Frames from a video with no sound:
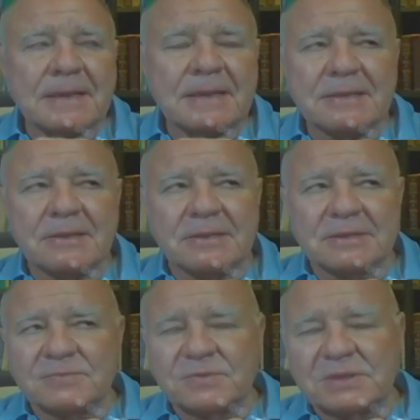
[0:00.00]
And
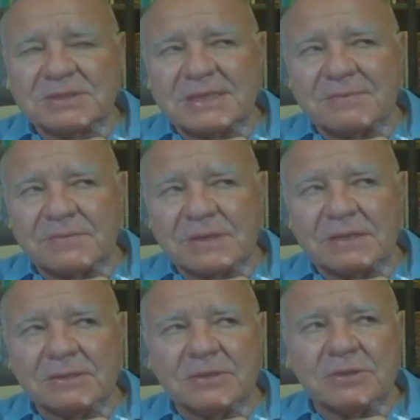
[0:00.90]
others will say,
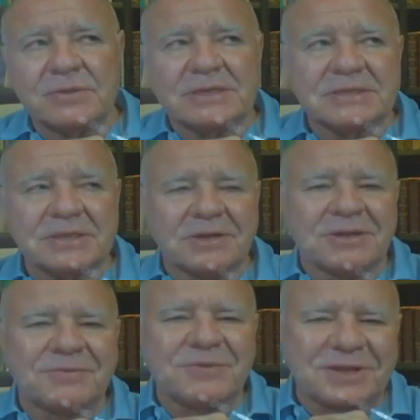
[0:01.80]
well, the US
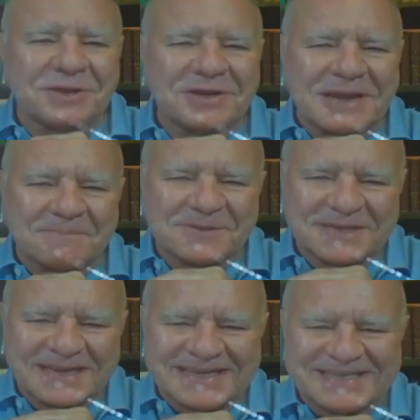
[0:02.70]
dollar will
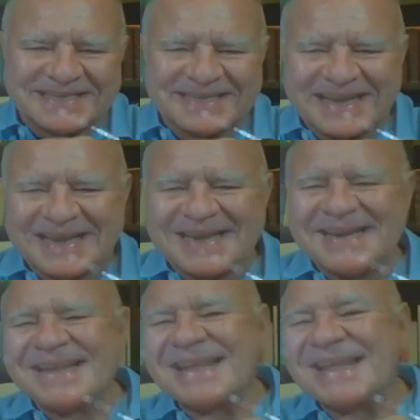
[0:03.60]
collapse against the
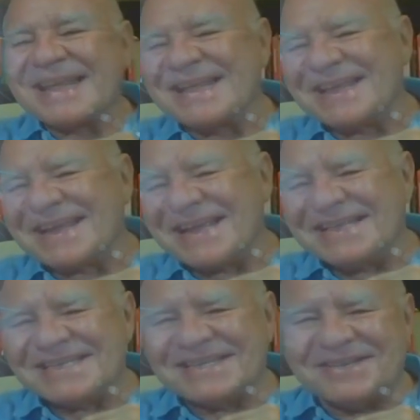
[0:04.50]
yen and
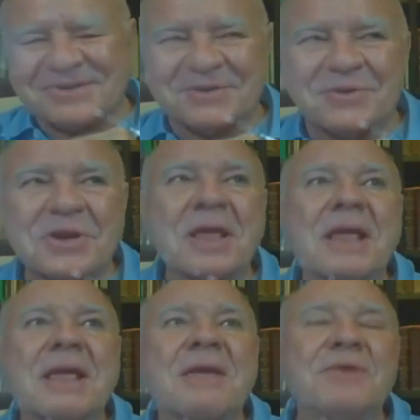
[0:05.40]
against the euro.
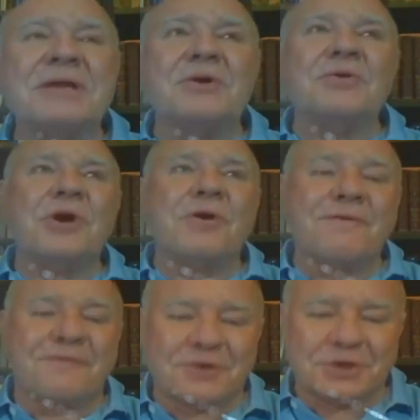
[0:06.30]
We don't
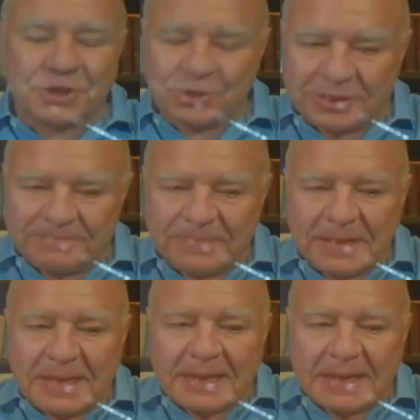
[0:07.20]
know for sure.